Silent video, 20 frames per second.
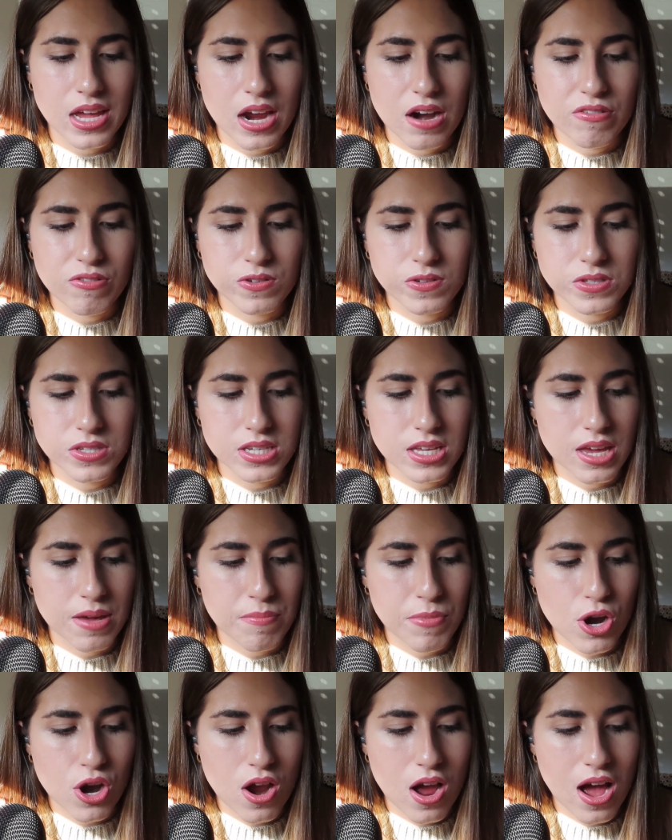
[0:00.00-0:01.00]
careful to
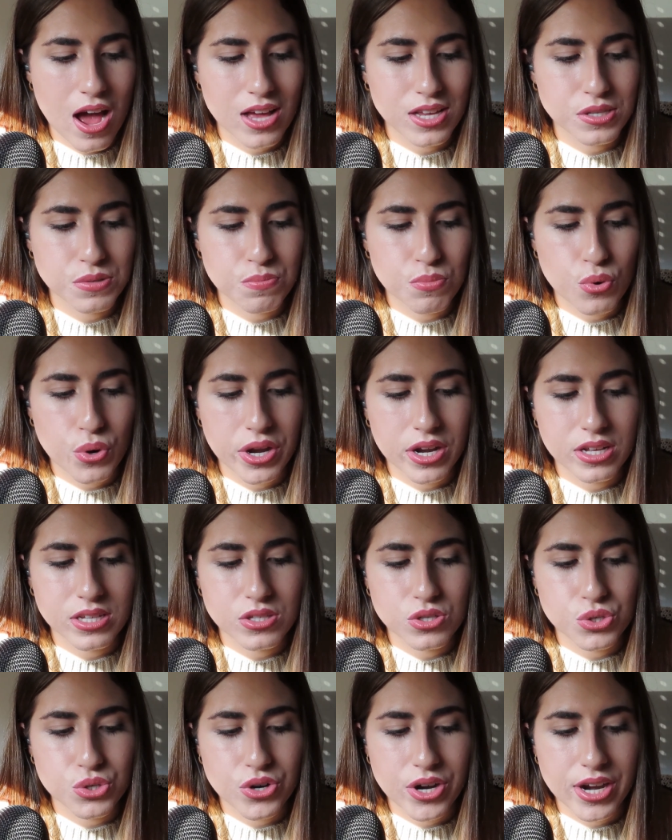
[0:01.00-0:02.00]
keep our eyes
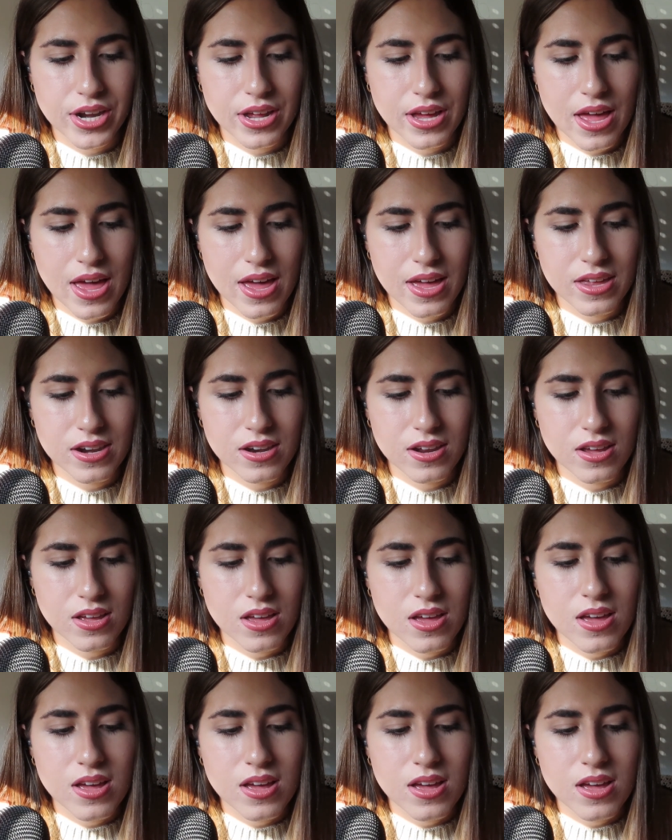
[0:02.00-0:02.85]
pointed straight ahead.